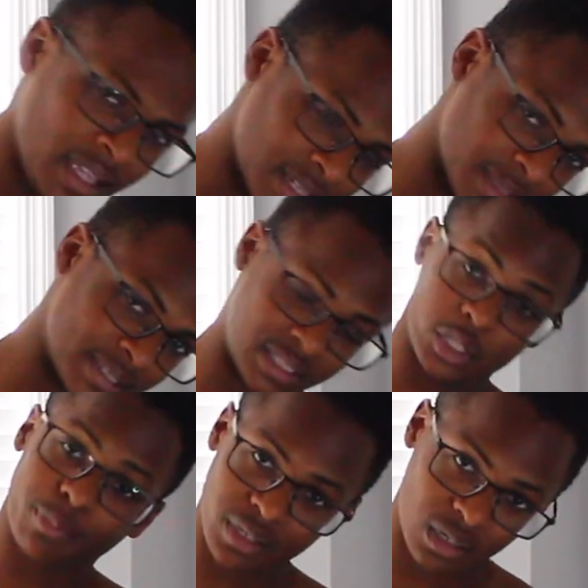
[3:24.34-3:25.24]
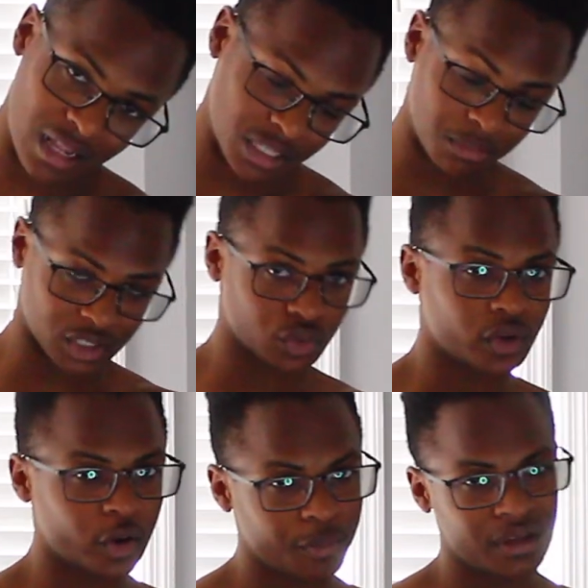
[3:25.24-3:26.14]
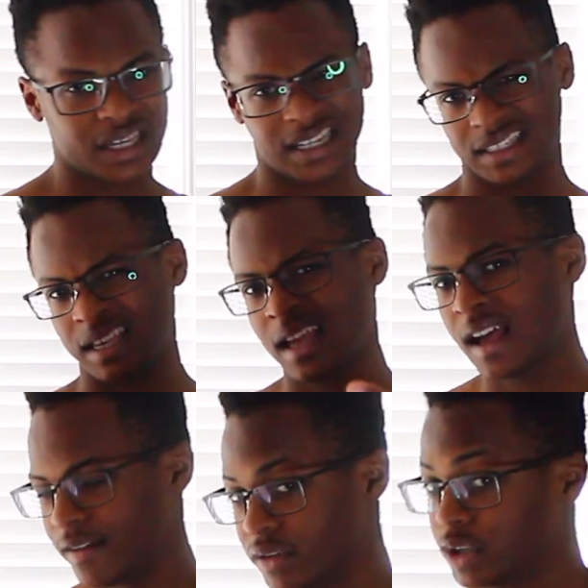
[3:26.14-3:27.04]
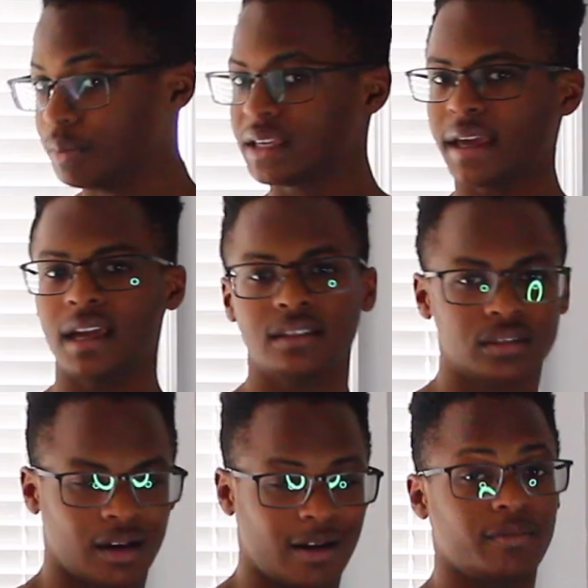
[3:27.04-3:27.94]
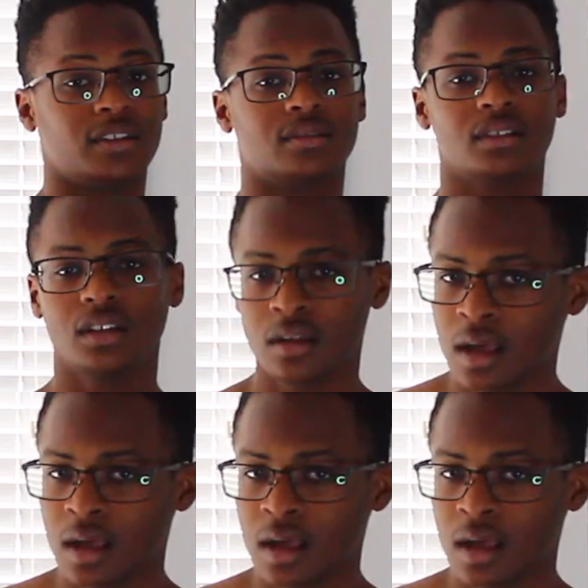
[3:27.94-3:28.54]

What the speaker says: and still build a lot of muscle growth because of newbie gains, obviously.